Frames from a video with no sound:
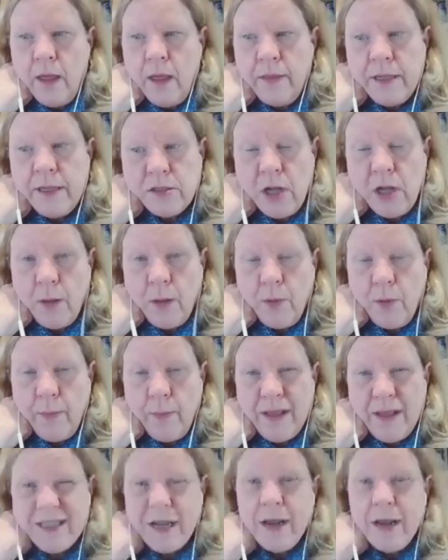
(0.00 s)
And this
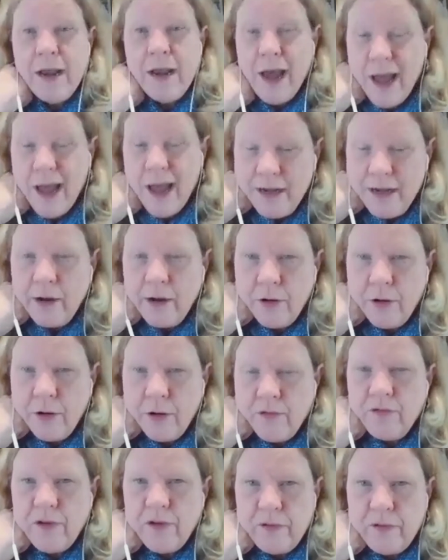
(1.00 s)
complements a
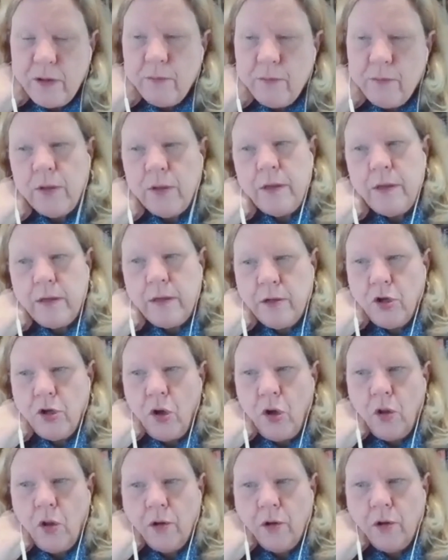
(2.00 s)
$950 million
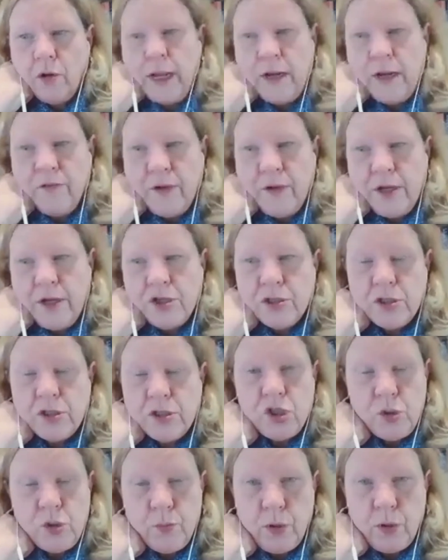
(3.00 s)
innovation
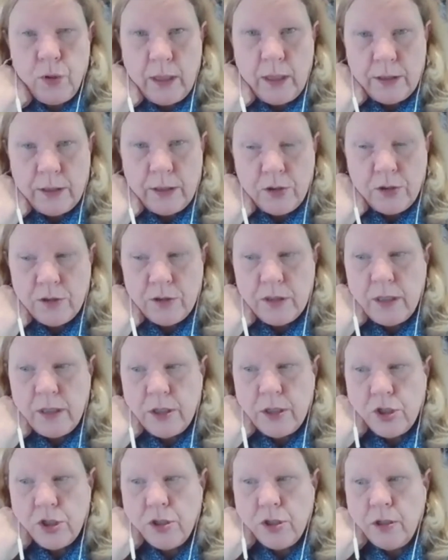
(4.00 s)
superclusters
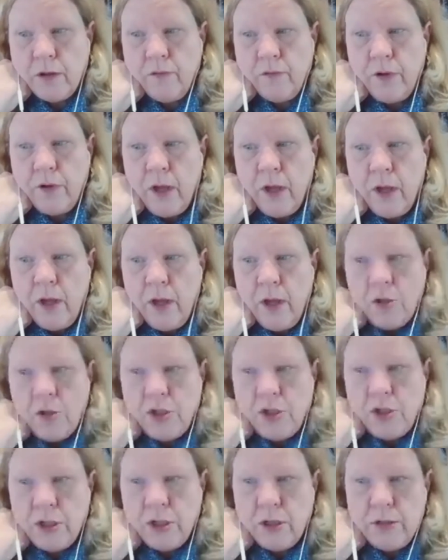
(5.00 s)
initiative,
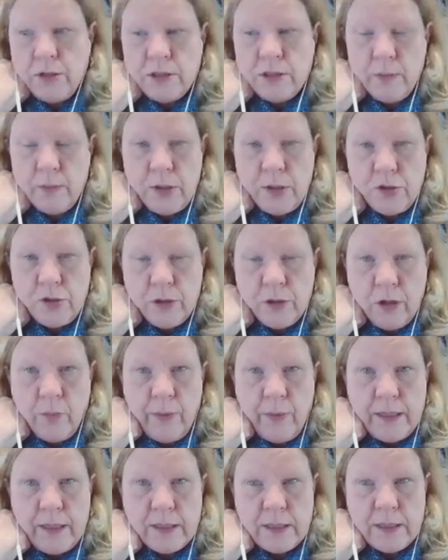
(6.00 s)
which includes the
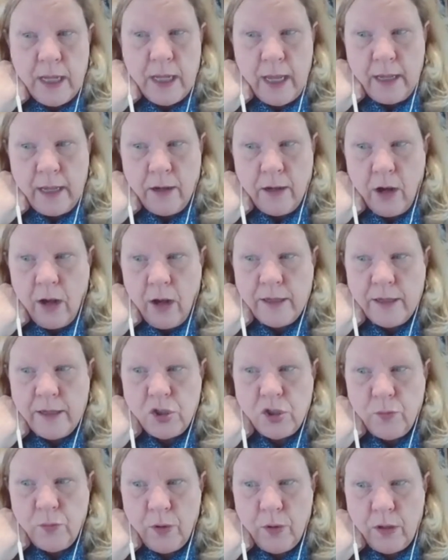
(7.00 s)
Montreal-based AI
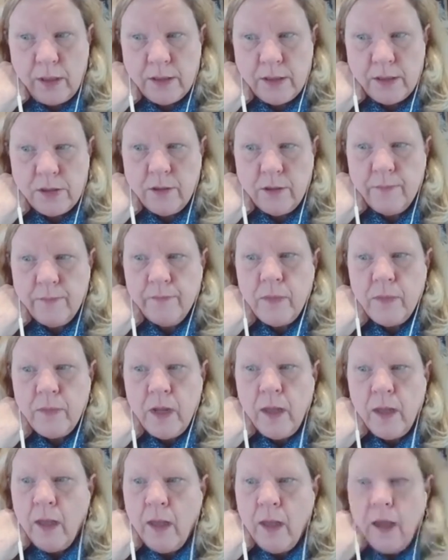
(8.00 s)
supercluster,
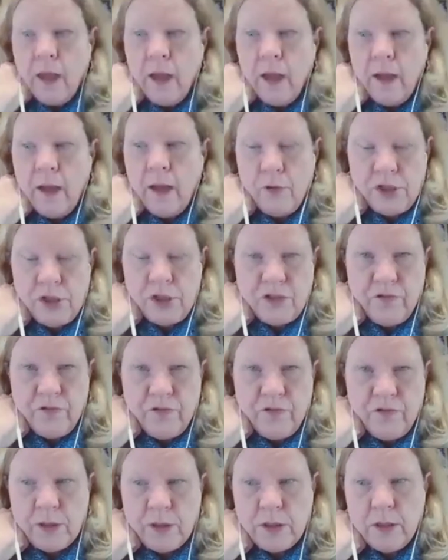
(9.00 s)
which is
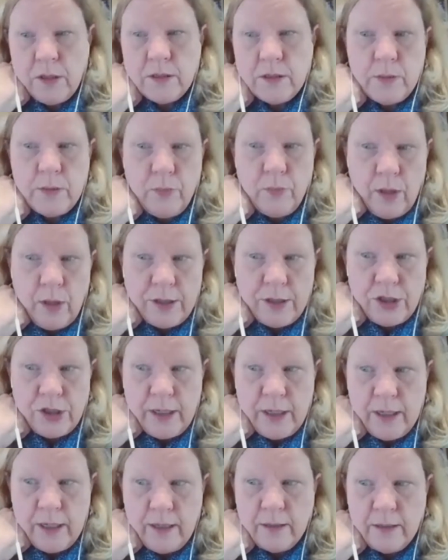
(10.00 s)
focused on supply
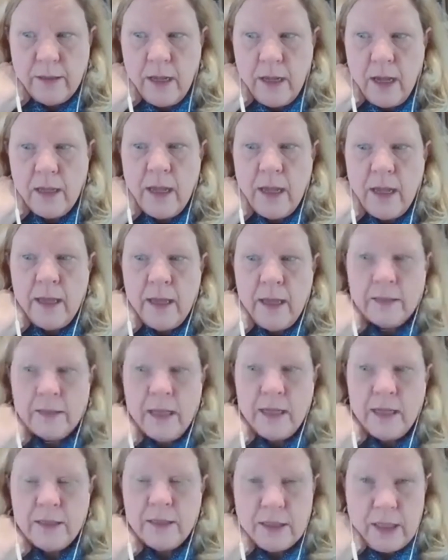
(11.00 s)
chain and
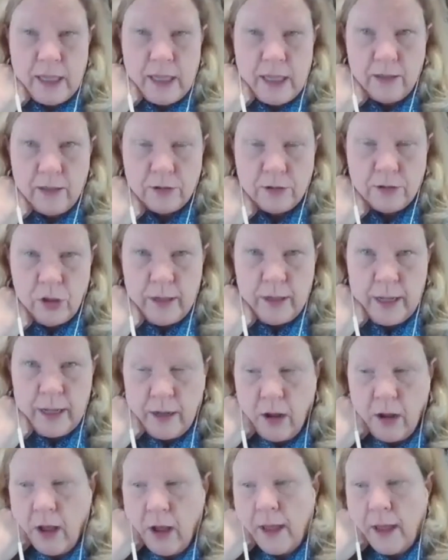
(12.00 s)

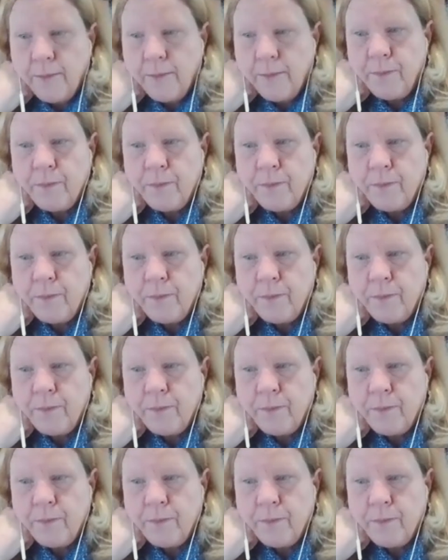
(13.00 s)
scale.ai.